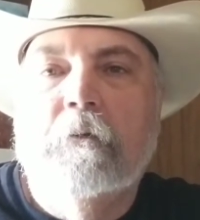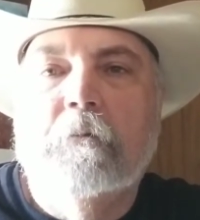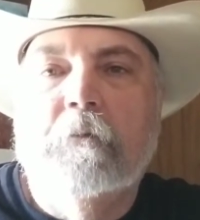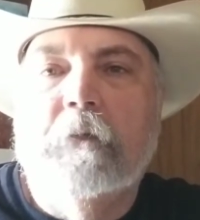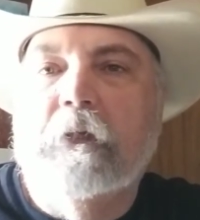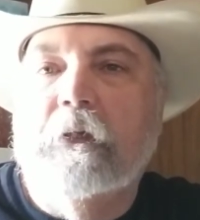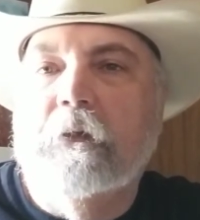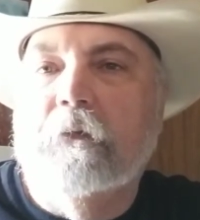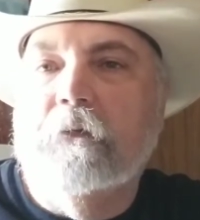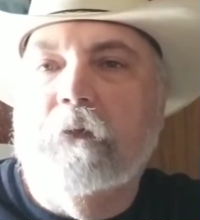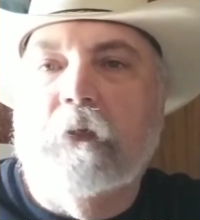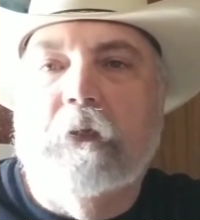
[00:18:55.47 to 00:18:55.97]

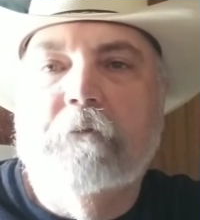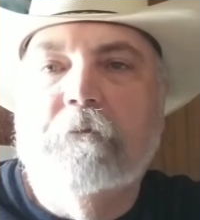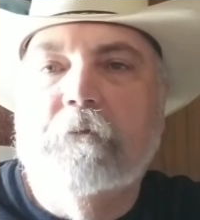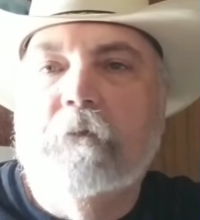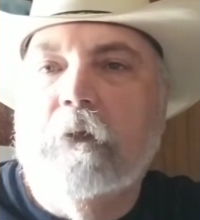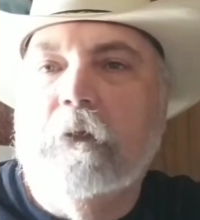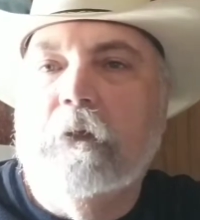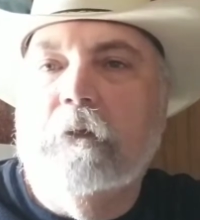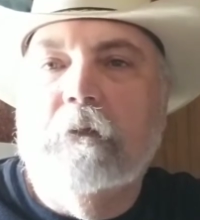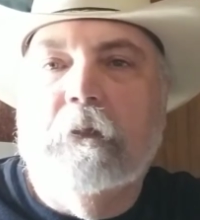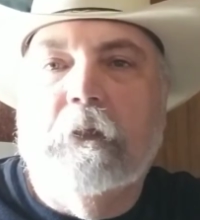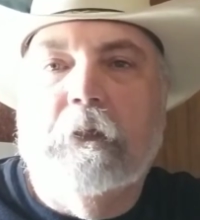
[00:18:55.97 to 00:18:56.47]
Because I've,
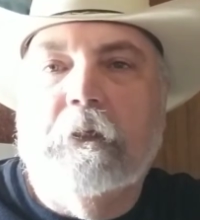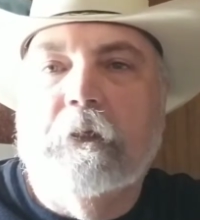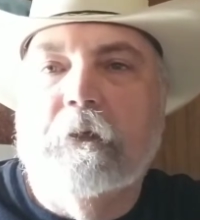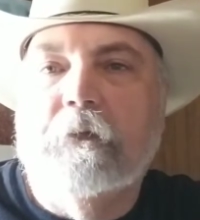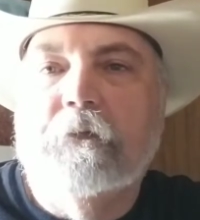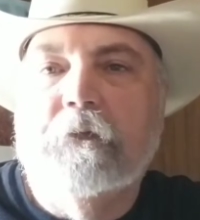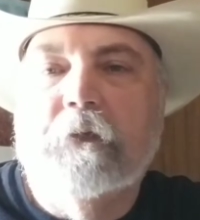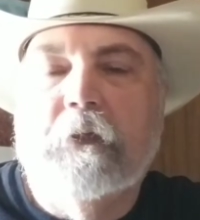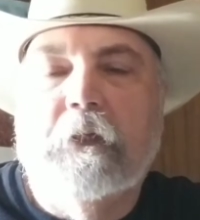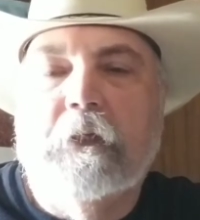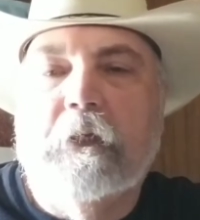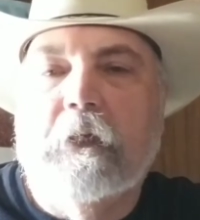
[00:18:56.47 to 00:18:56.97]
like I
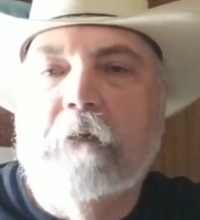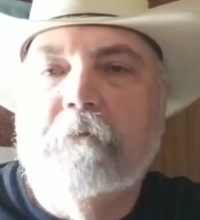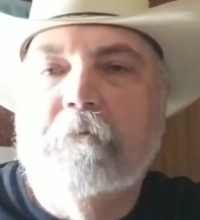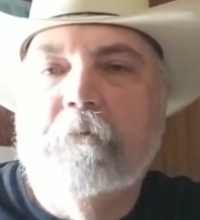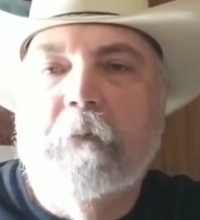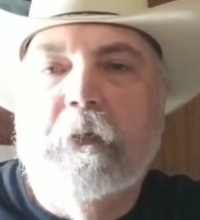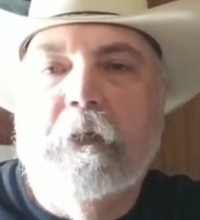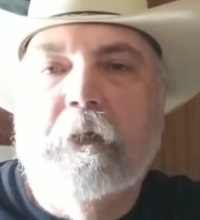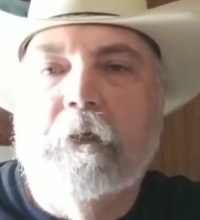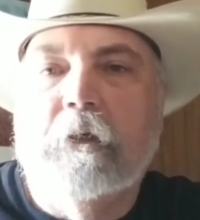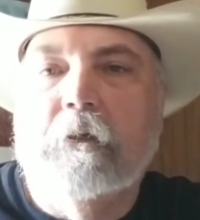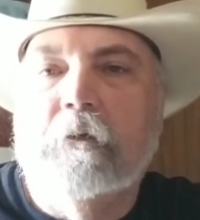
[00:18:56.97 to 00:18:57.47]
said, I've
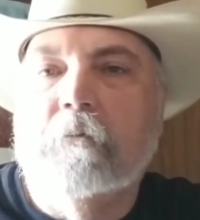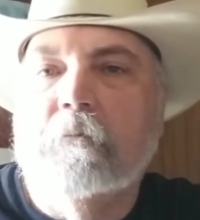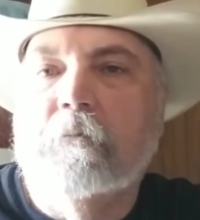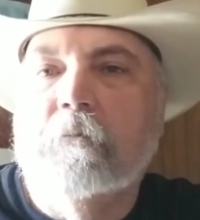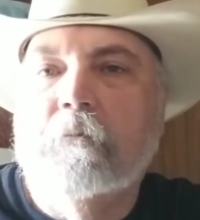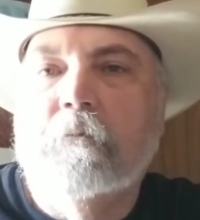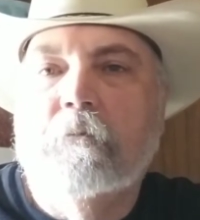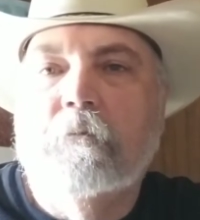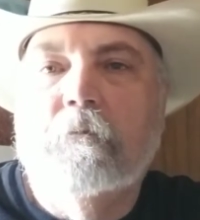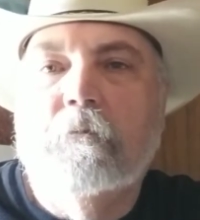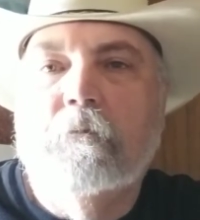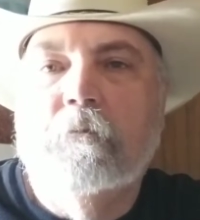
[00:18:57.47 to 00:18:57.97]
been in
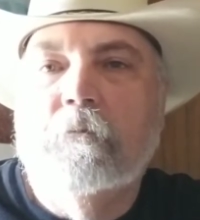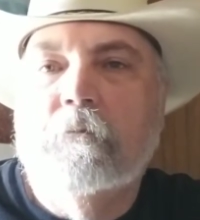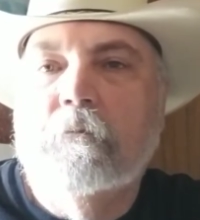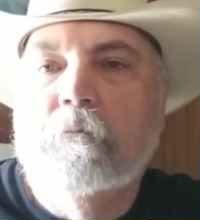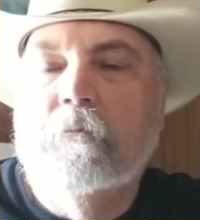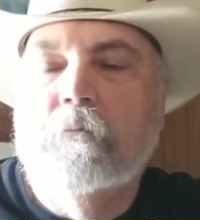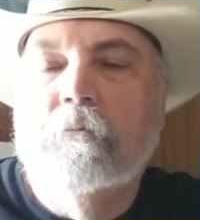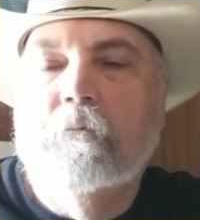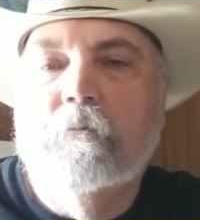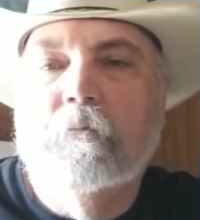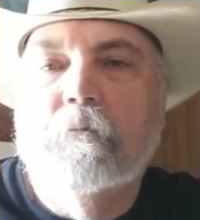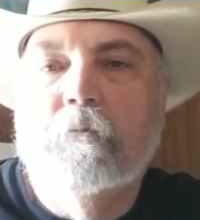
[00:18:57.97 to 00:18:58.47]

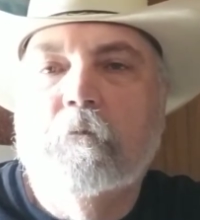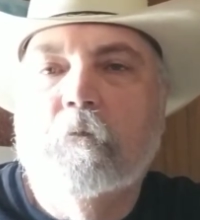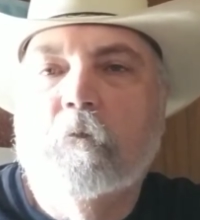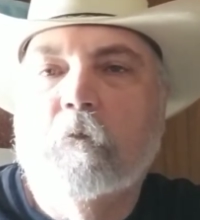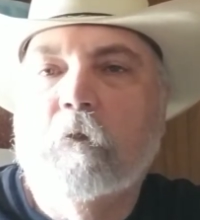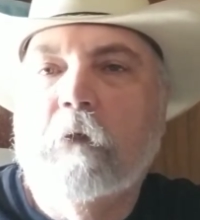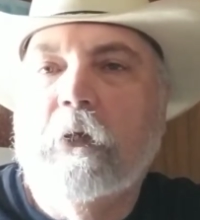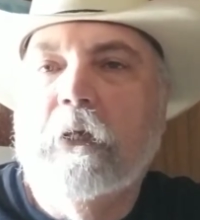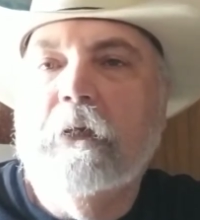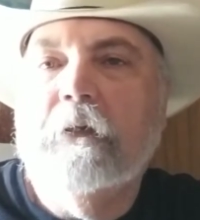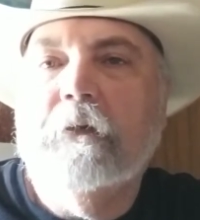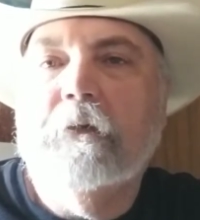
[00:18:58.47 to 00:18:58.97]

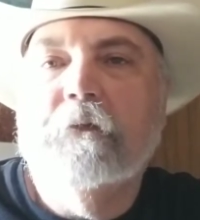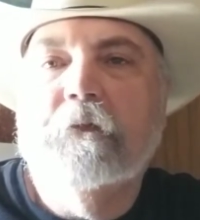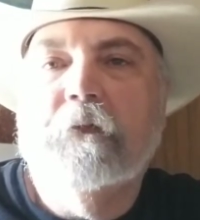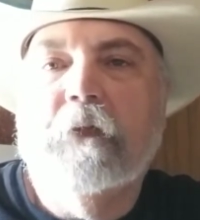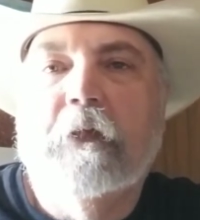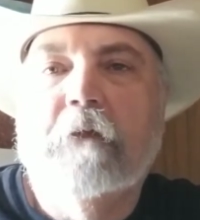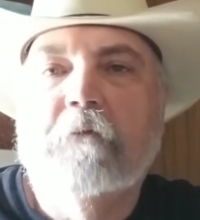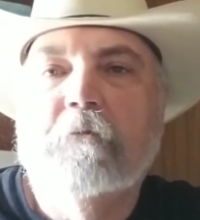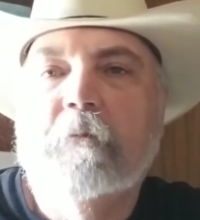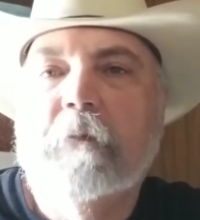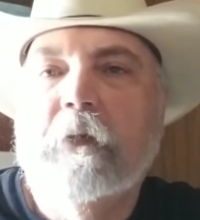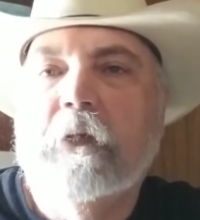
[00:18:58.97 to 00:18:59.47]
wrecks,
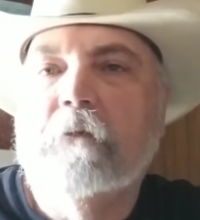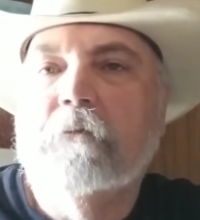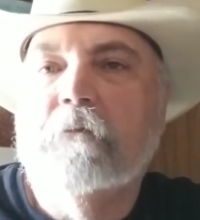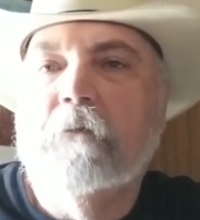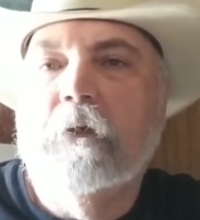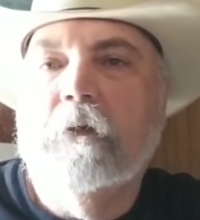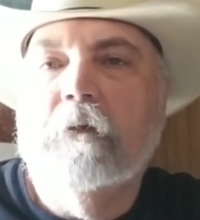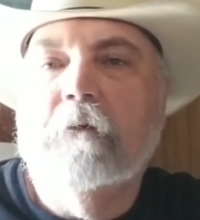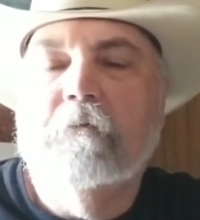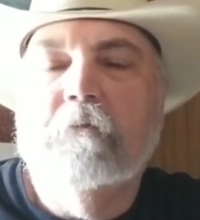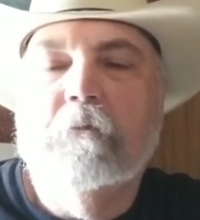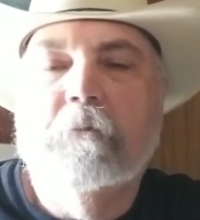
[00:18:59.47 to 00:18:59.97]
I've been
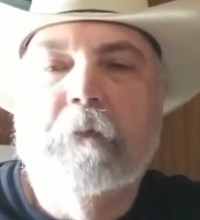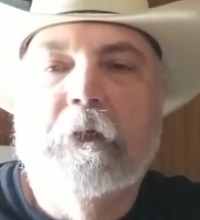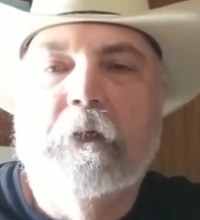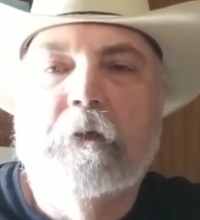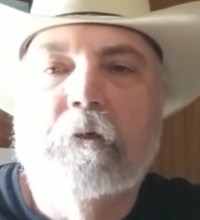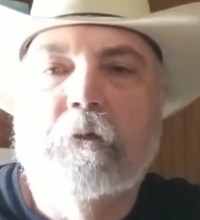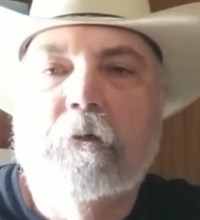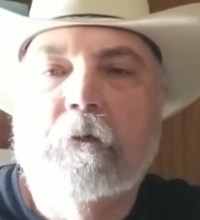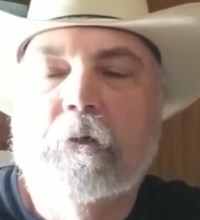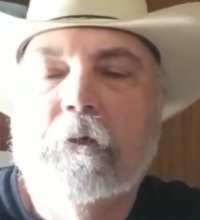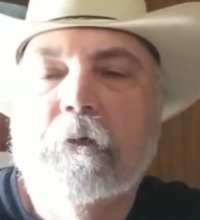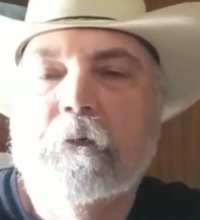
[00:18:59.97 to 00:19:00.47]
run over by
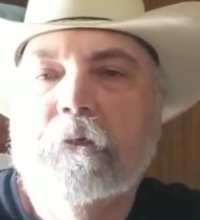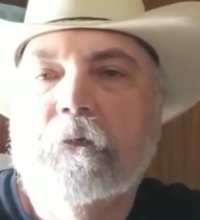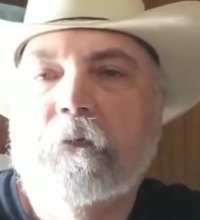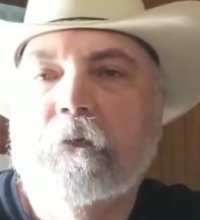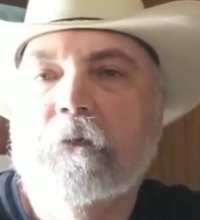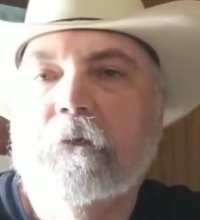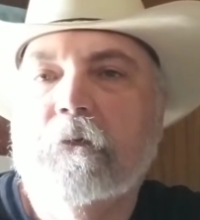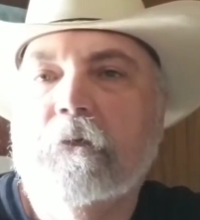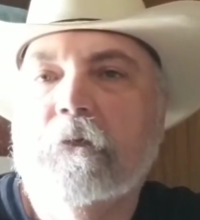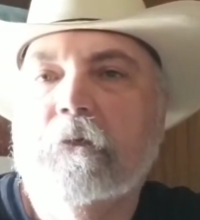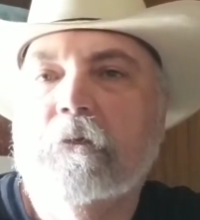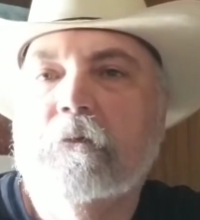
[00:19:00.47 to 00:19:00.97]

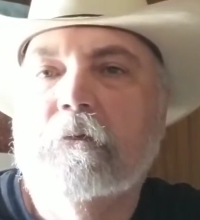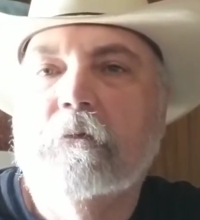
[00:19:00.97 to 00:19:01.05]
horses,